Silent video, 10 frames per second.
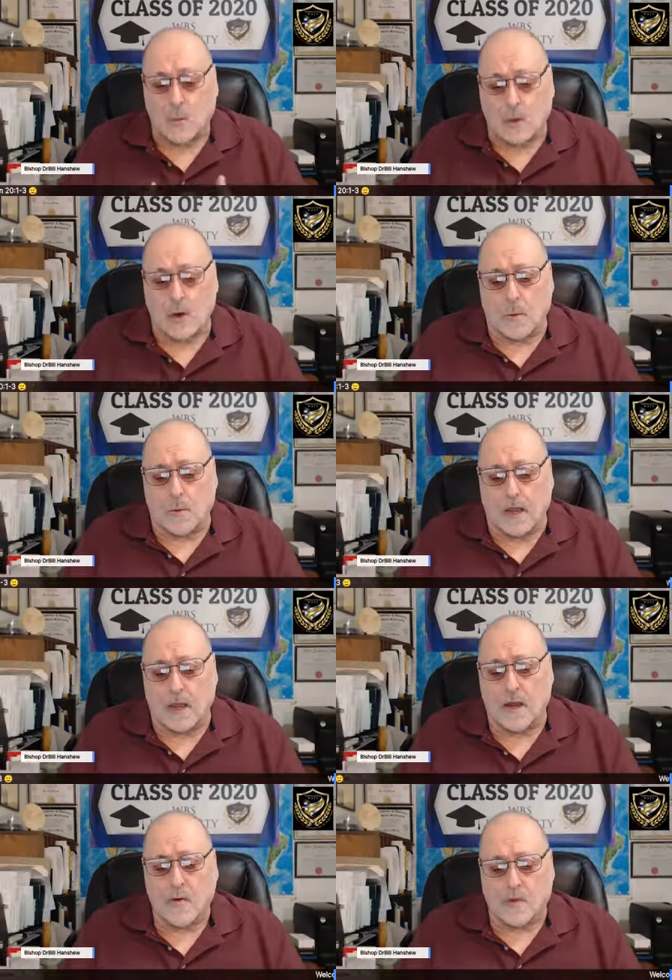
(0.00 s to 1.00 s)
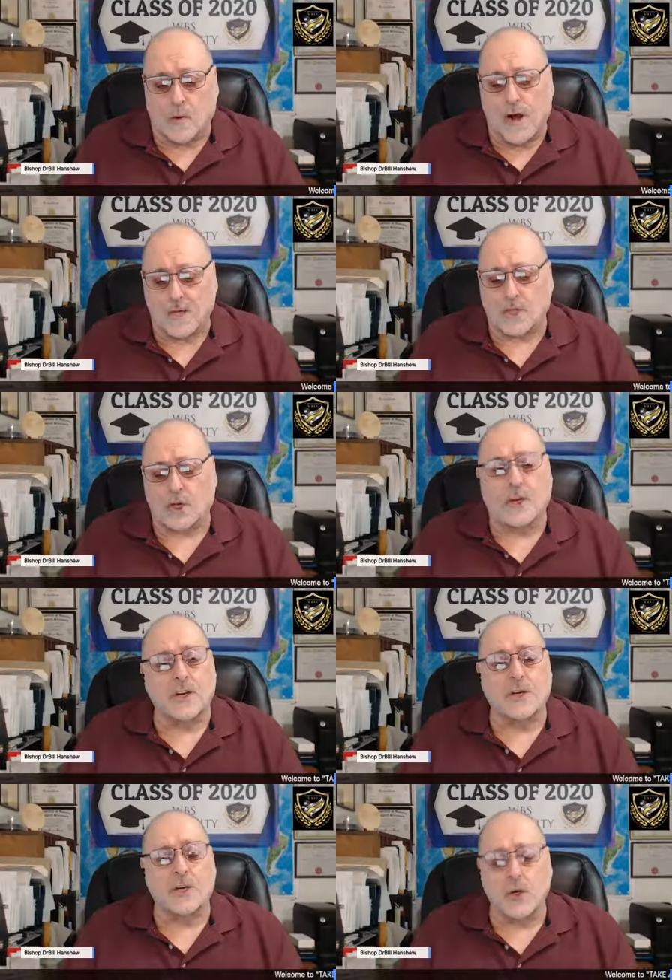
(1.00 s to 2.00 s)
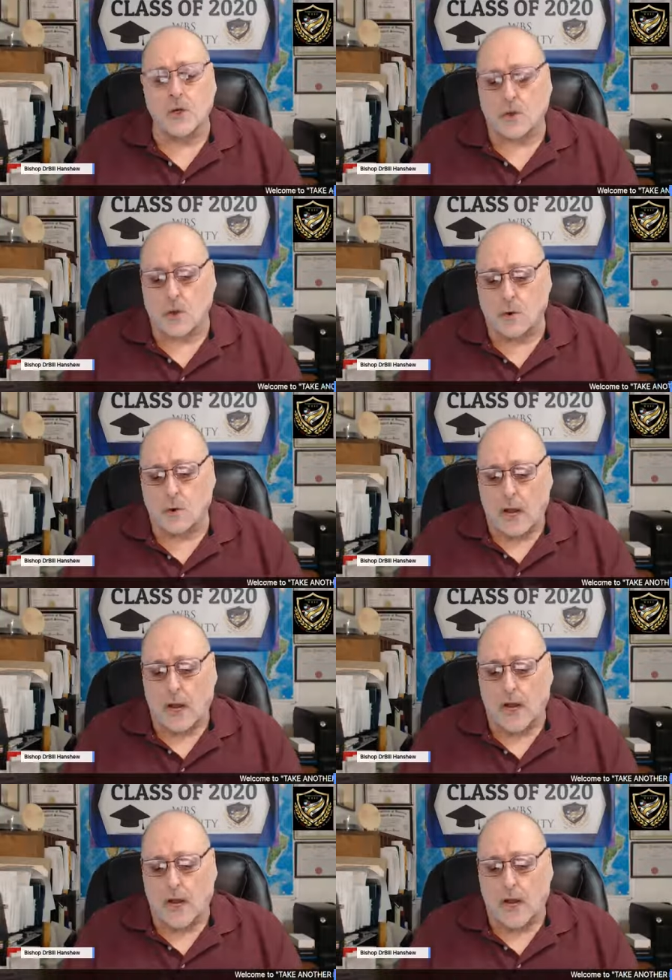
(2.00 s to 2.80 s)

will be for us to continue to